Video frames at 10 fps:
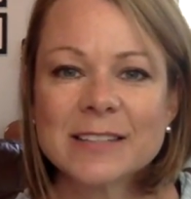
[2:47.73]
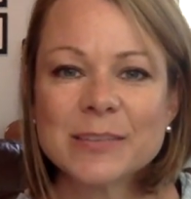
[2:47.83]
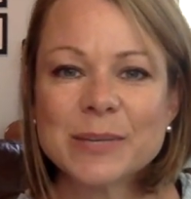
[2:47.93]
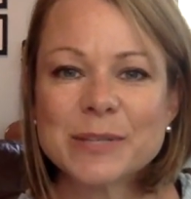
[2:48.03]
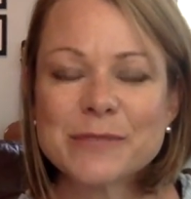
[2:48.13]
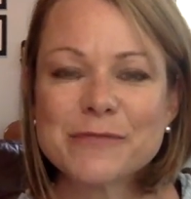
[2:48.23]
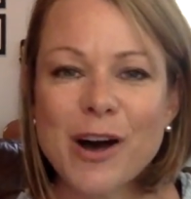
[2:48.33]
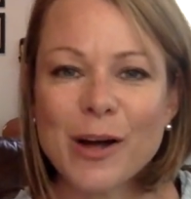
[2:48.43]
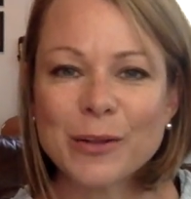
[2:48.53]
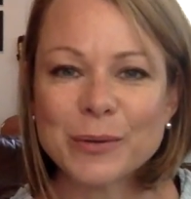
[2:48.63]
to his
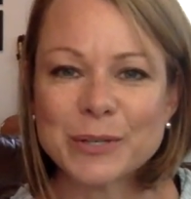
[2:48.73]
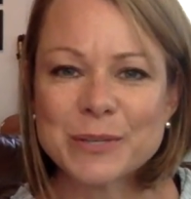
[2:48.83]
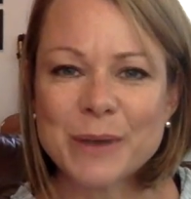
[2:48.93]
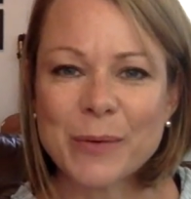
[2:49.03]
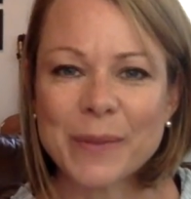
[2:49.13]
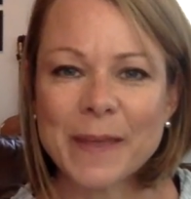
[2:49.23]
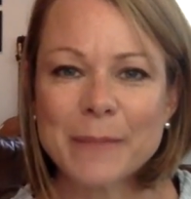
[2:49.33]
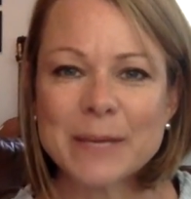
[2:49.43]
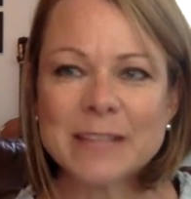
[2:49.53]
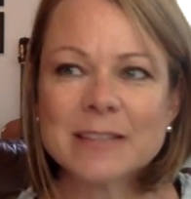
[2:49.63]
followers about what
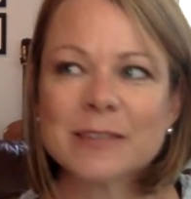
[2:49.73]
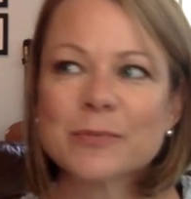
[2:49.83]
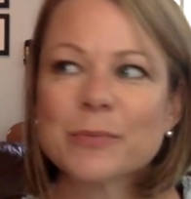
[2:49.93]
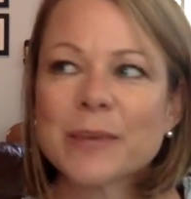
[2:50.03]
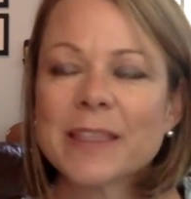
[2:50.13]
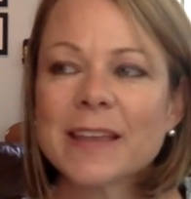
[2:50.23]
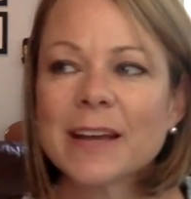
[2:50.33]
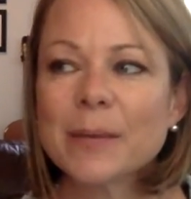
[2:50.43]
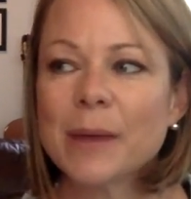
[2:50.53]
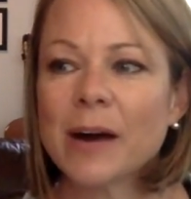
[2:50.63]
that means. Because when we
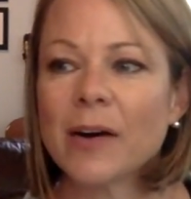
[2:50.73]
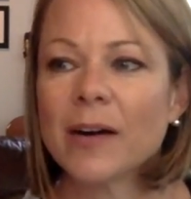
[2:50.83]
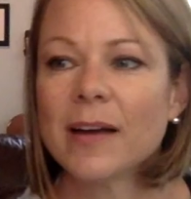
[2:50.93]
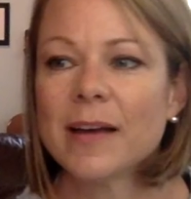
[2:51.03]
think about